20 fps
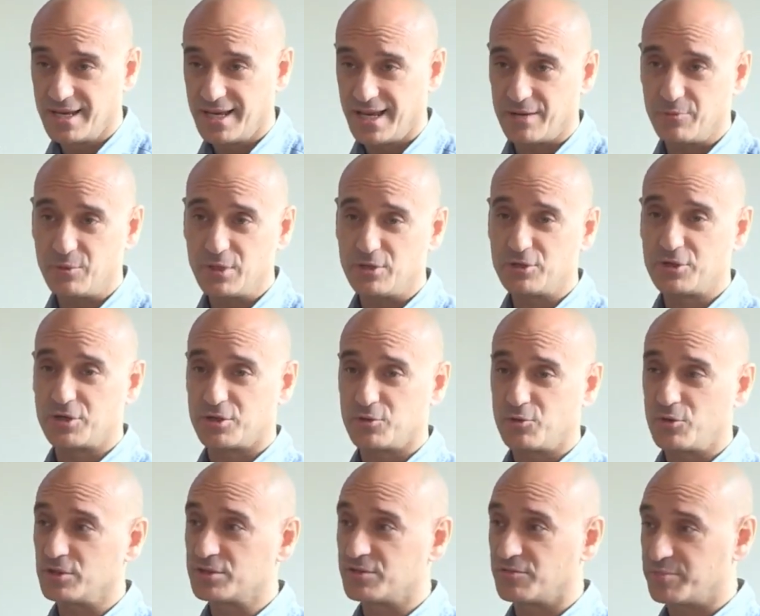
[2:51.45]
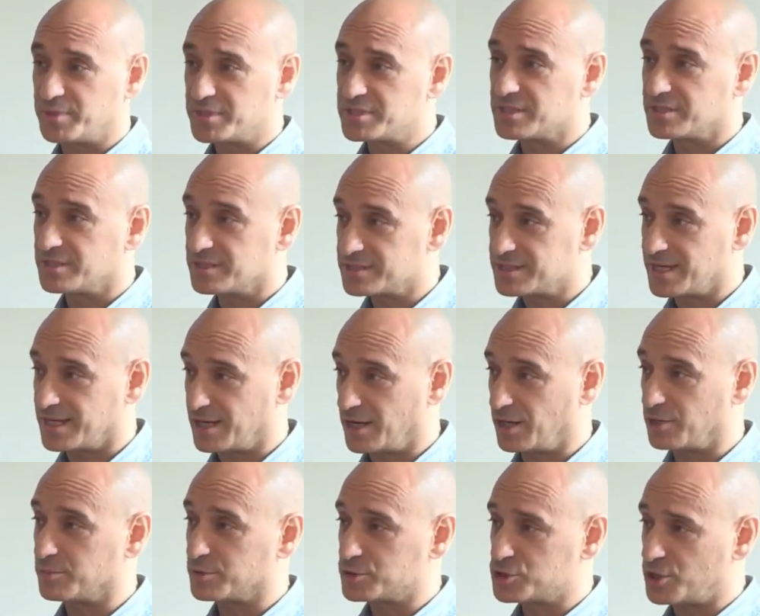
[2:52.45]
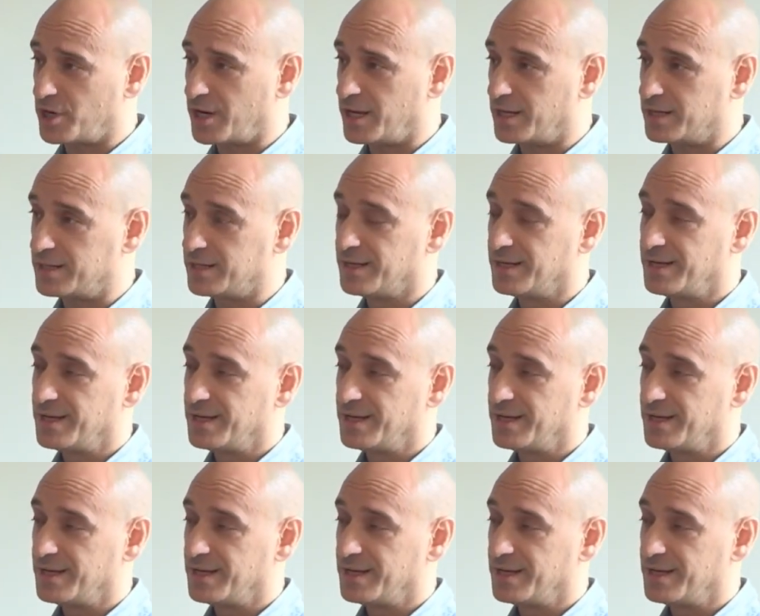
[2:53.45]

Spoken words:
And we look at the world of business and global trade